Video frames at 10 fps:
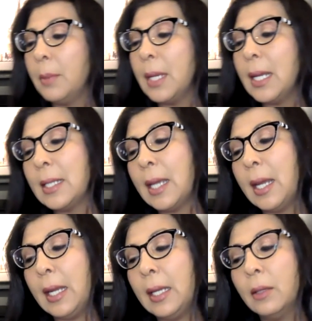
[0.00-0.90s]
is
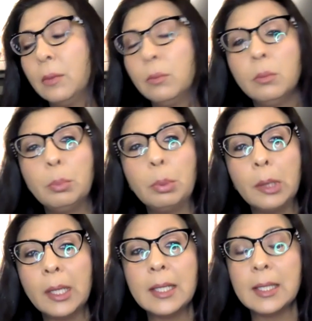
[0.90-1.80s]
a
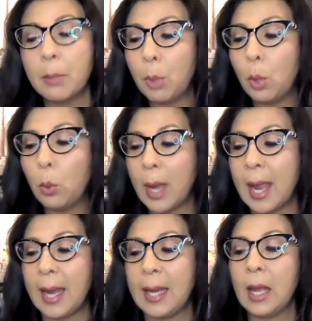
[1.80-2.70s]
pretty simple
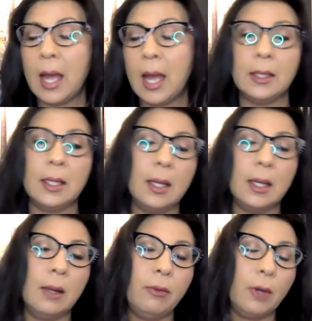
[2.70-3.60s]
way
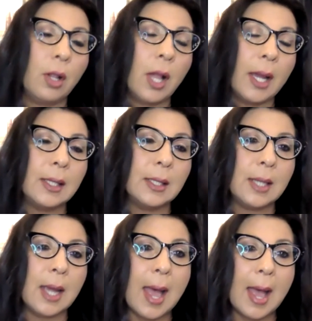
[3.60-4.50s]
for clients
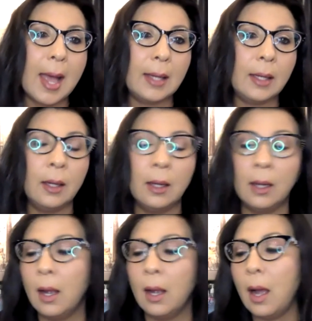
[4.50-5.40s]
to add
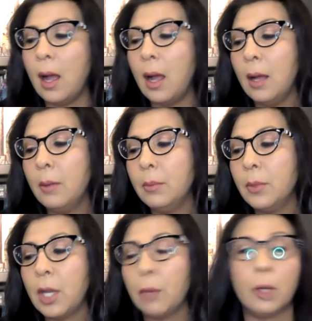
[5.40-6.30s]

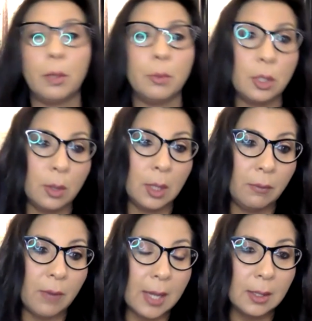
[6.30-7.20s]
their rooms to an
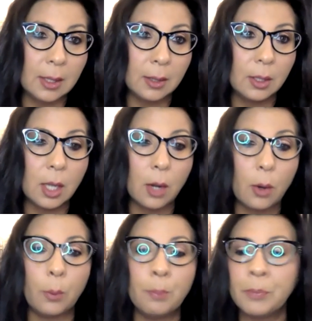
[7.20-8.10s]
event.
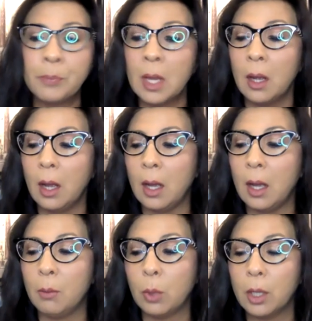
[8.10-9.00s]
So
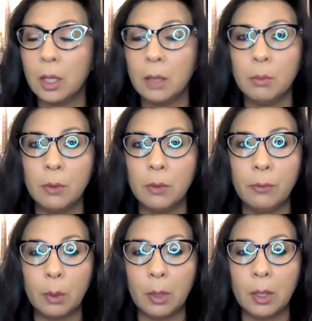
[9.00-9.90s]
we're going to move
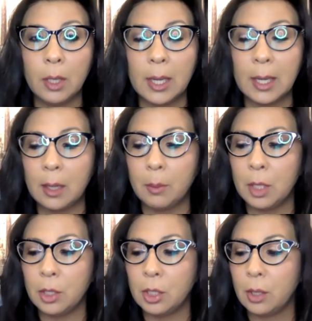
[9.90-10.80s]
forward and I'm going
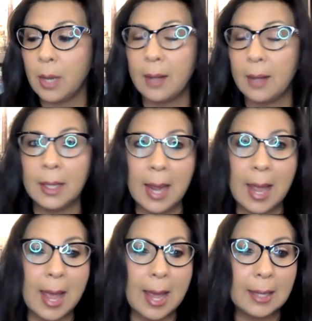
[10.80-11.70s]
to show you how to
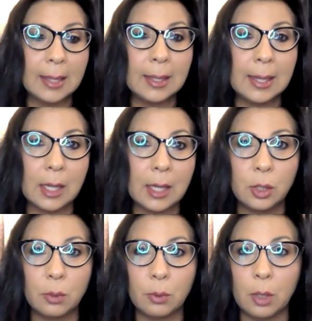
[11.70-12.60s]
add a
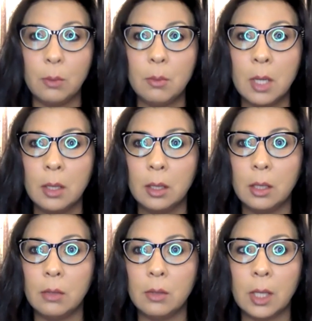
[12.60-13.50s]
guest room
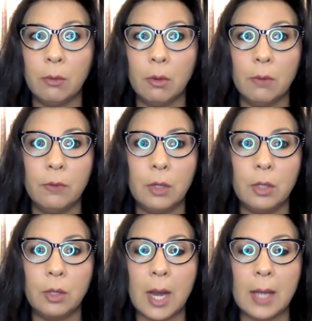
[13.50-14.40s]
using Room View
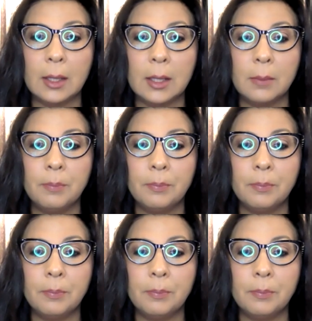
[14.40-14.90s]
Direct.